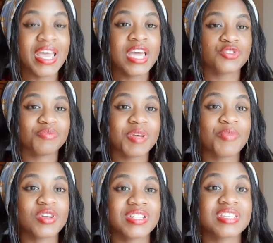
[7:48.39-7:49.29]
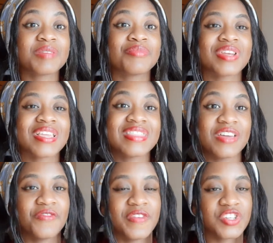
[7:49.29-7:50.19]
It will be important in bringing
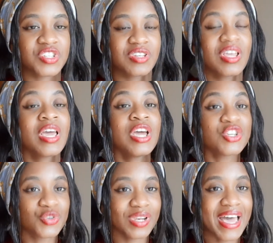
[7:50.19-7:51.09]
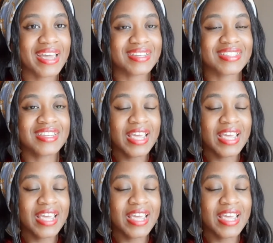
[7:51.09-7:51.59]
that vision to light.